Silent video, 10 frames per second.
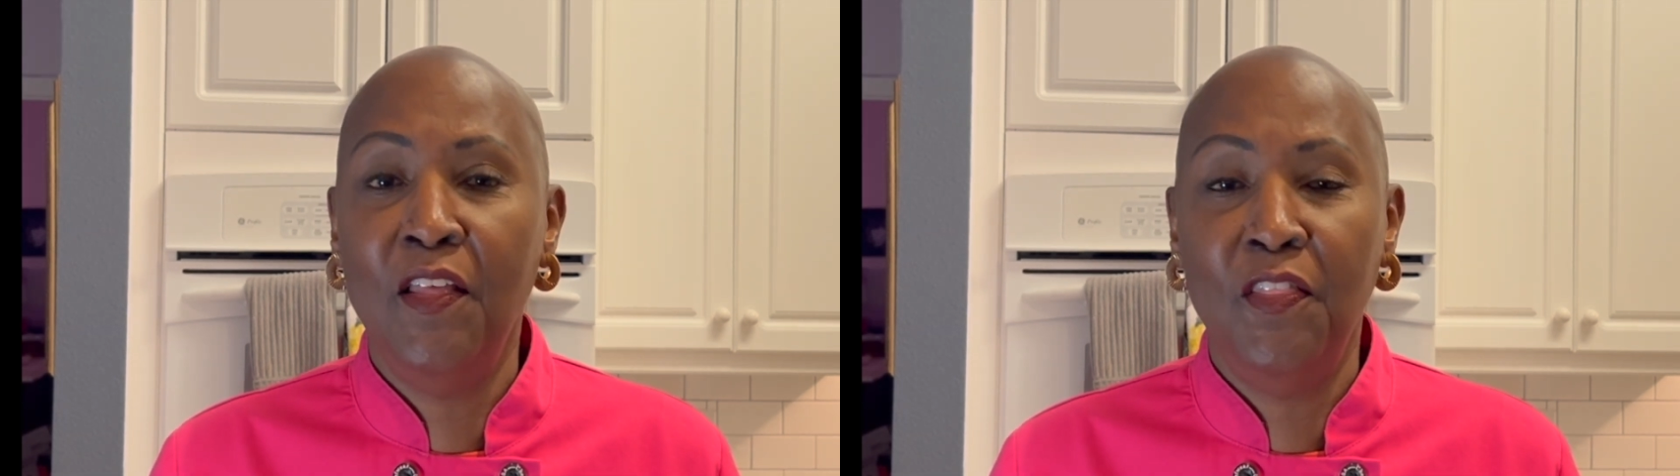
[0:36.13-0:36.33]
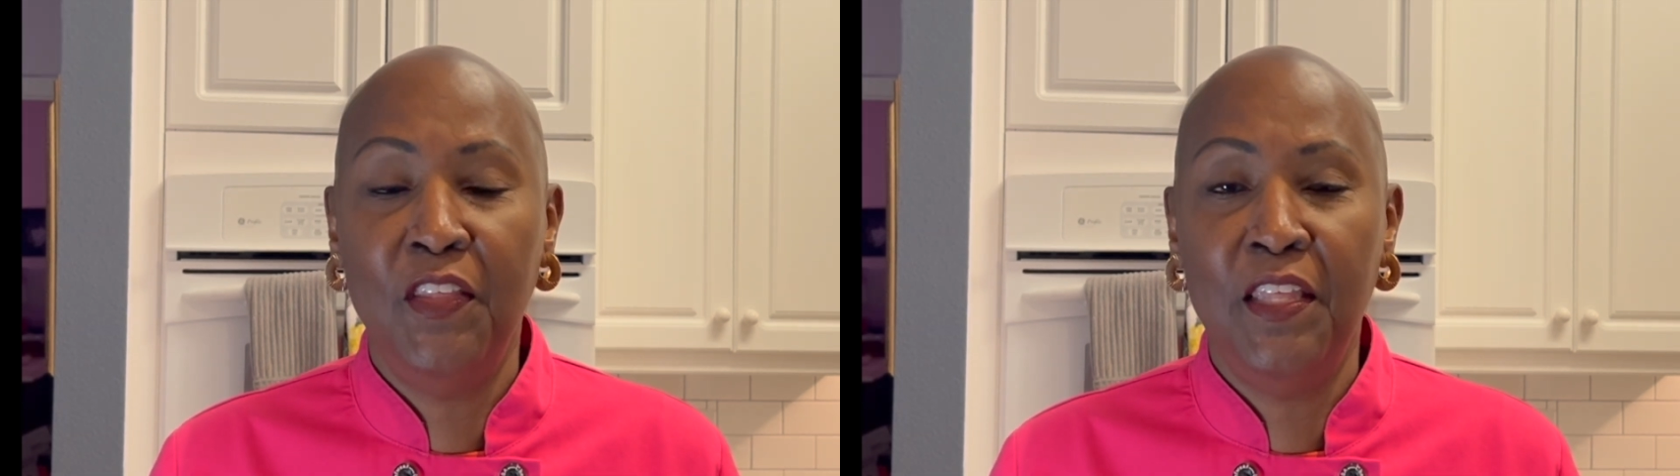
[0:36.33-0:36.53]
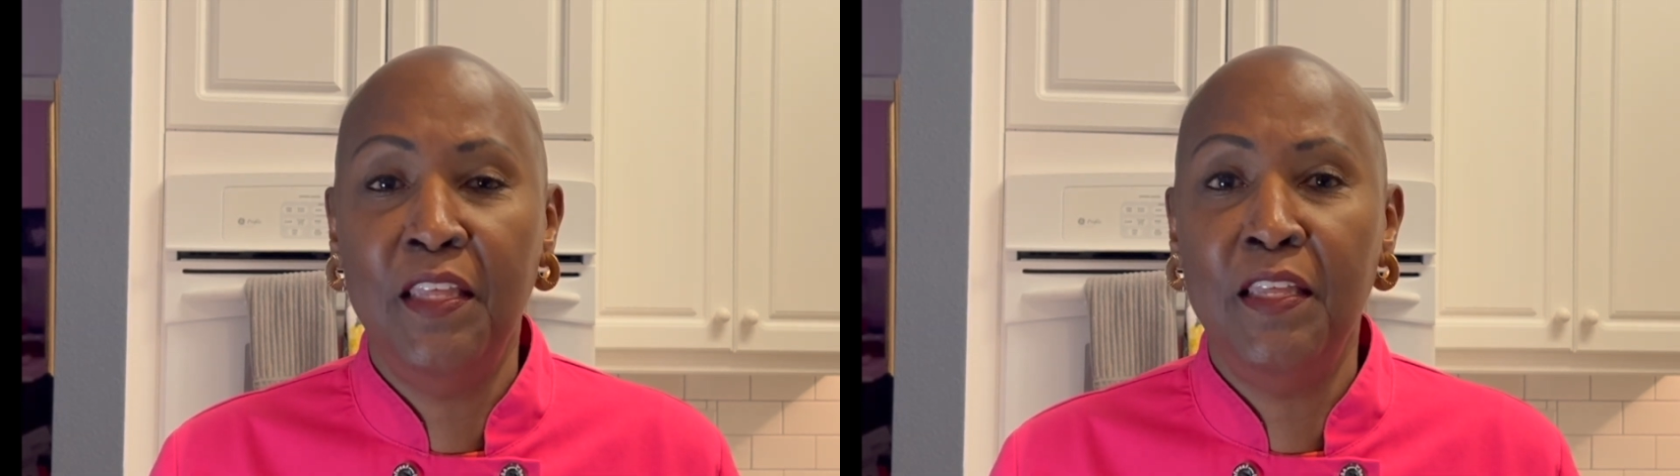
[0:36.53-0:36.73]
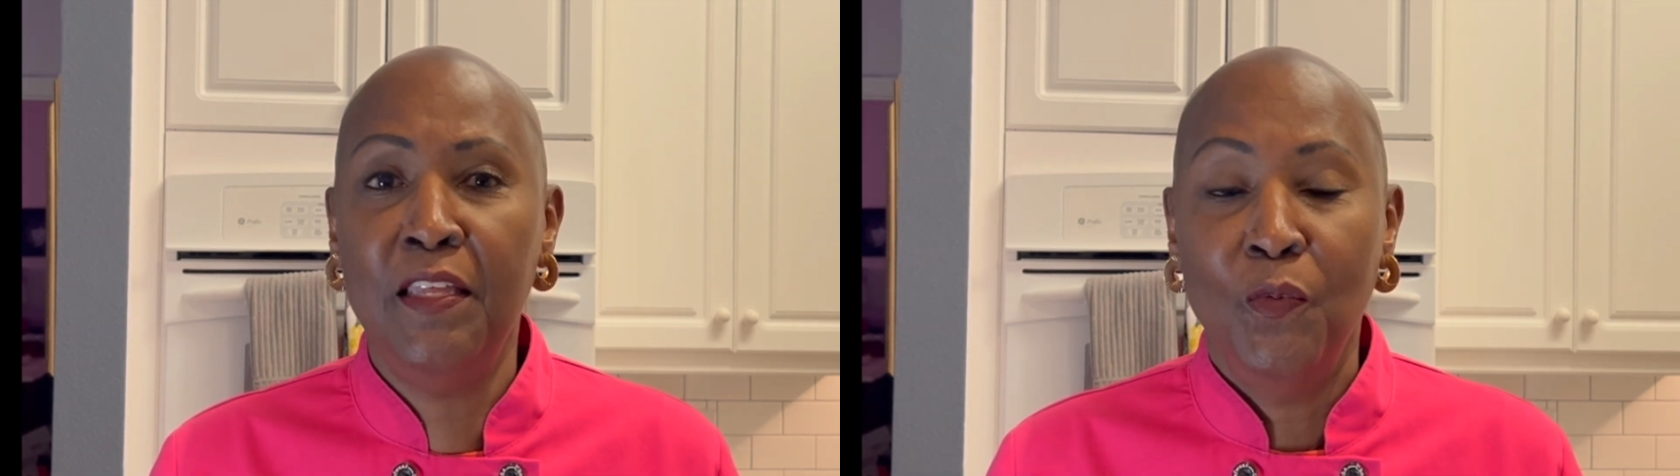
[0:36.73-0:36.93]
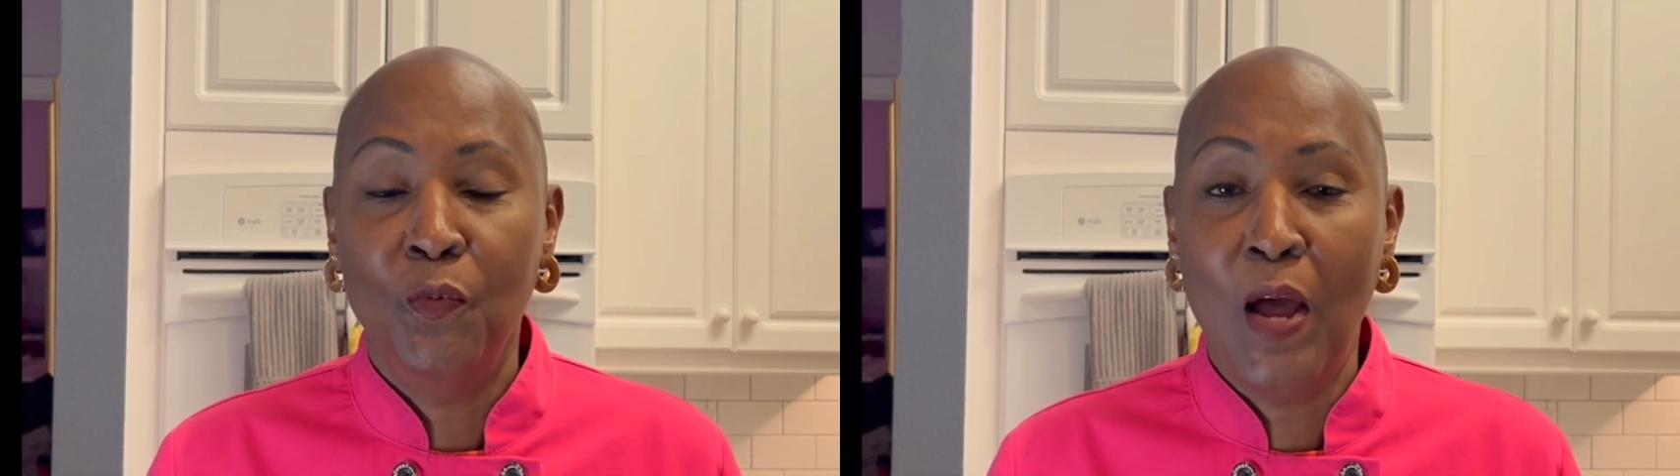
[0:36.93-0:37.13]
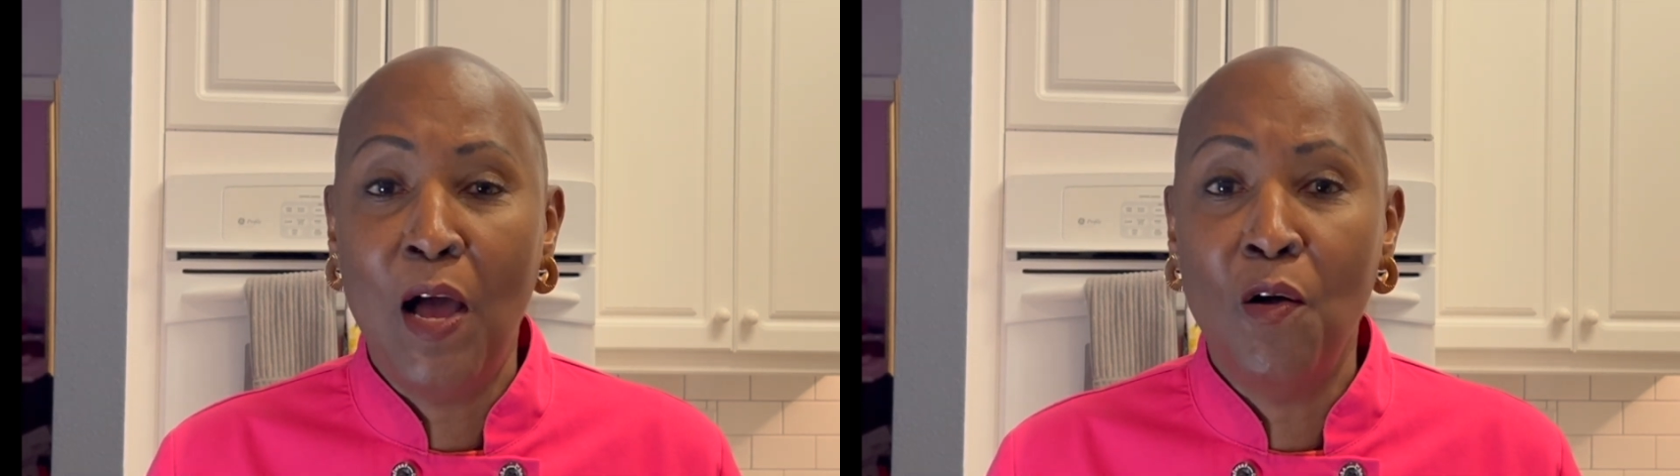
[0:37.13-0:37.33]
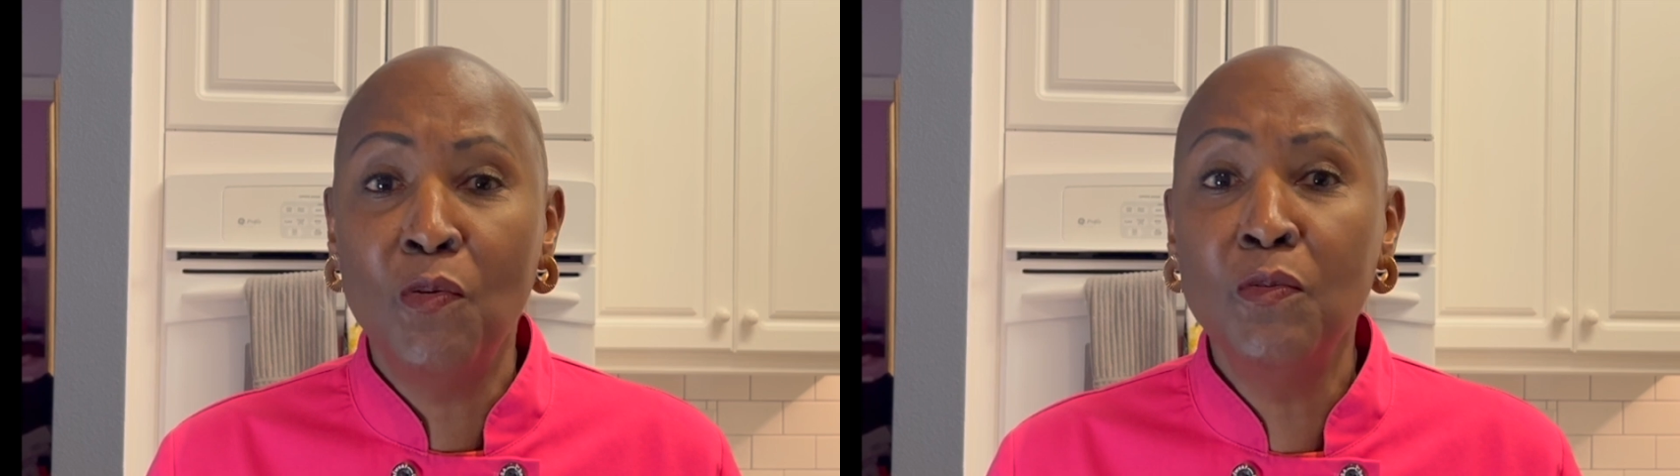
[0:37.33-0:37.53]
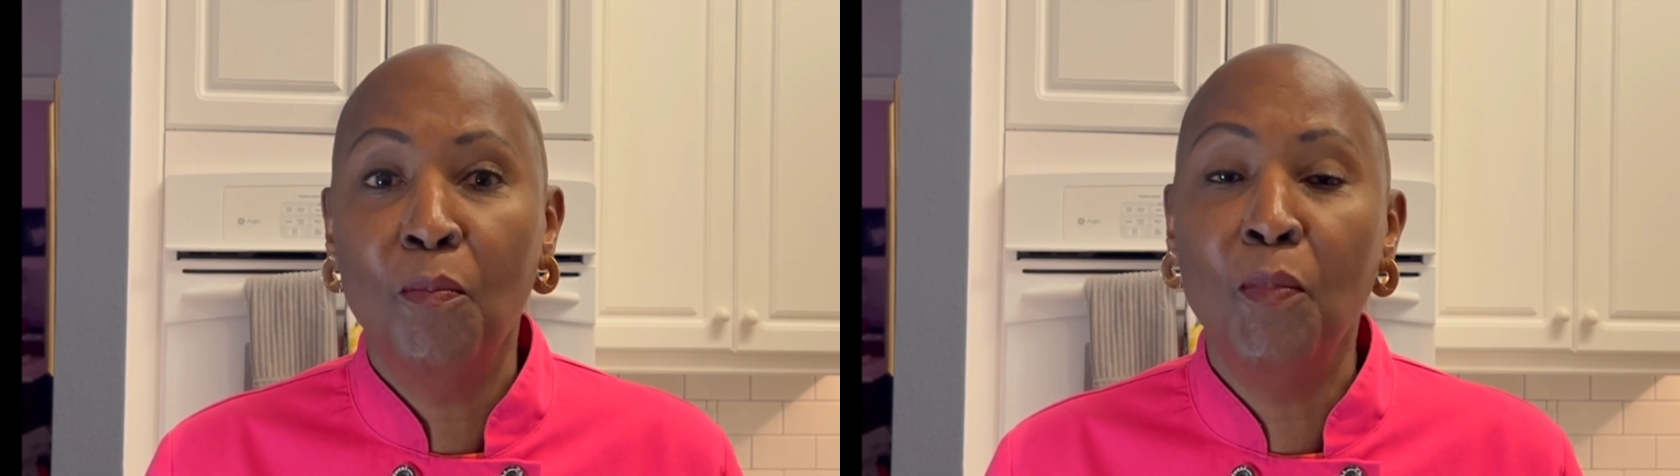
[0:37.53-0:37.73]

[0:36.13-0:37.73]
the raw